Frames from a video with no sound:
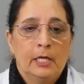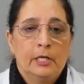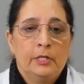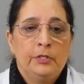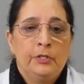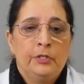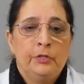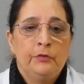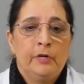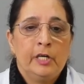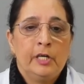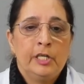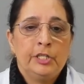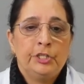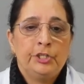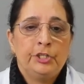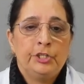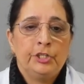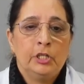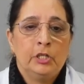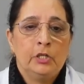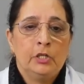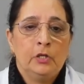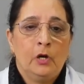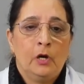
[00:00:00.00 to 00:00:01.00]

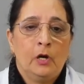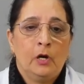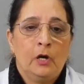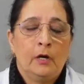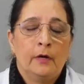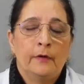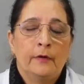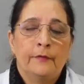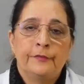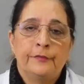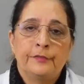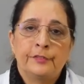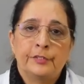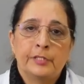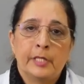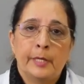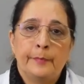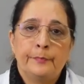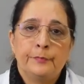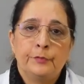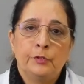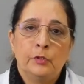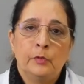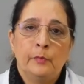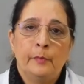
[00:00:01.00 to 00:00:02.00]
Duration of
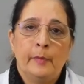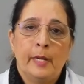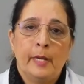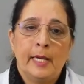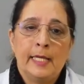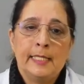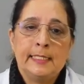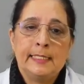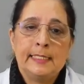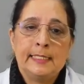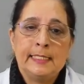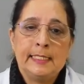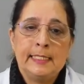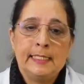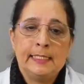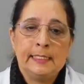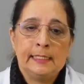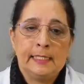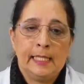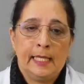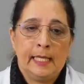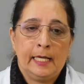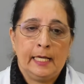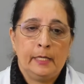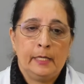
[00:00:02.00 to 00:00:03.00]

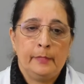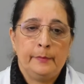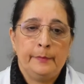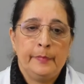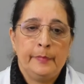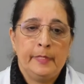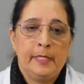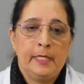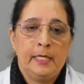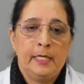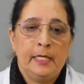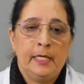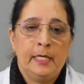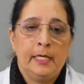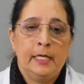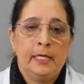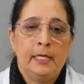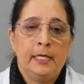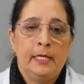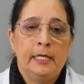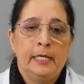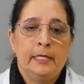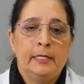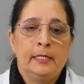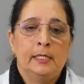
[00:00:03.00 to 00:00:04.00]
streptomycin therapy
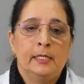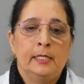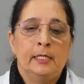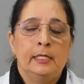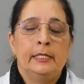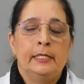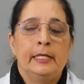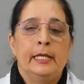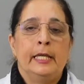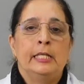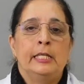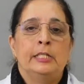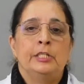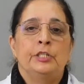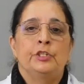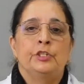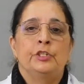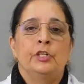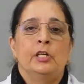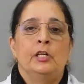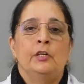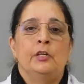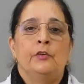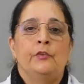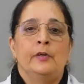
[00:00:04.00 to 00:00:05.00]
in adult and
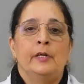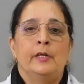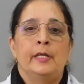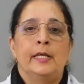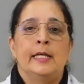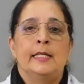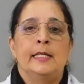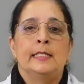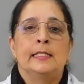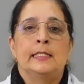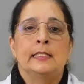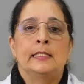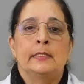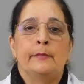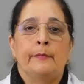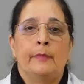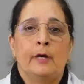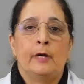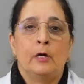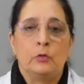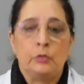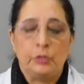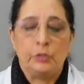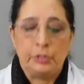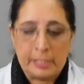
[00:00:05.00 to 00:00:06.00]
children is
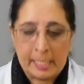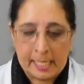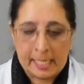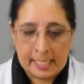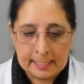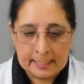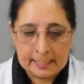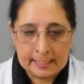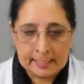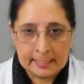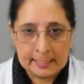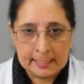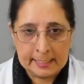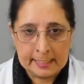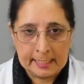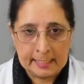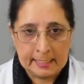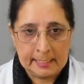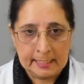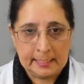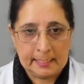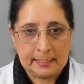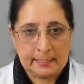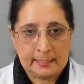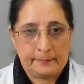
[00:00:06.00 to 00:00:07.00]
about 10
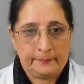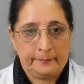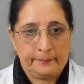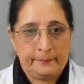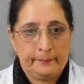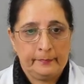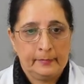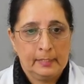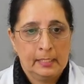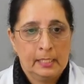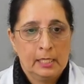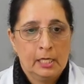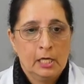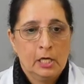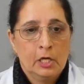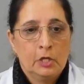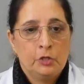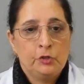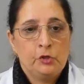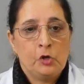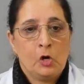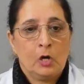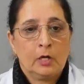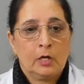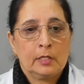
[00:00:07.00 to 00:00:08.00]
days.
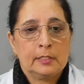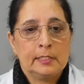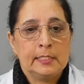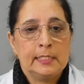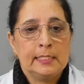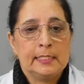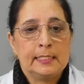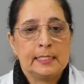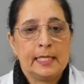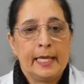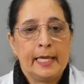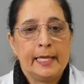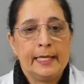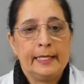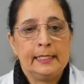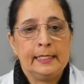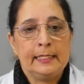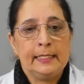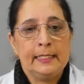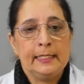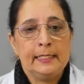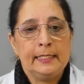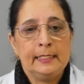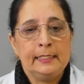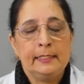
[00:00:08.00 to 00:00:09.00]

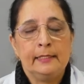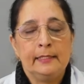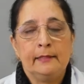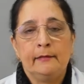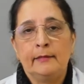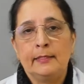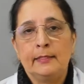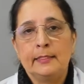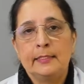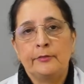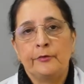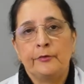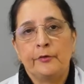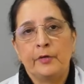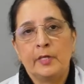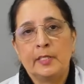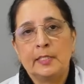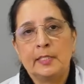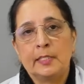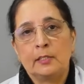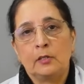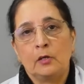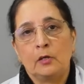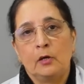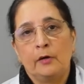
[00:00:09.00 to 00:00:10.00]
Doxycycline, there is
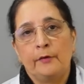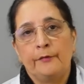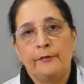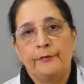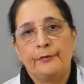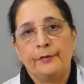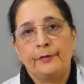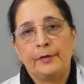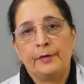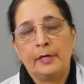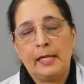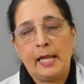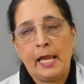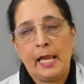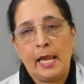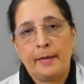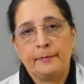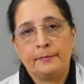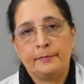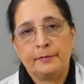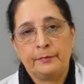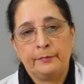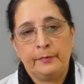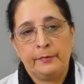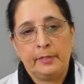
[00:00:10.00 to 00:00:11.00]
risk of
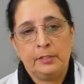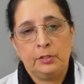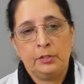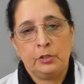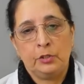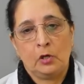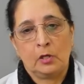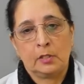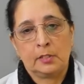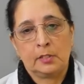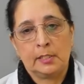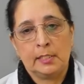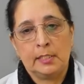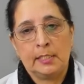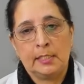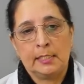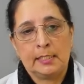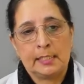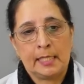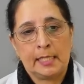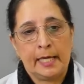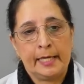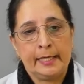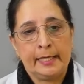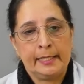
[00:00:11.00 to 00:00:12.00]
relapse with
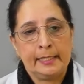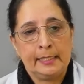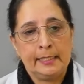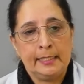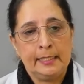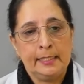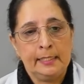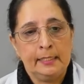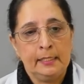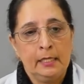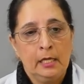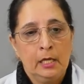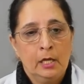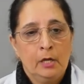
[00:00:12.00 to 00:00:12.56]
doxycycline.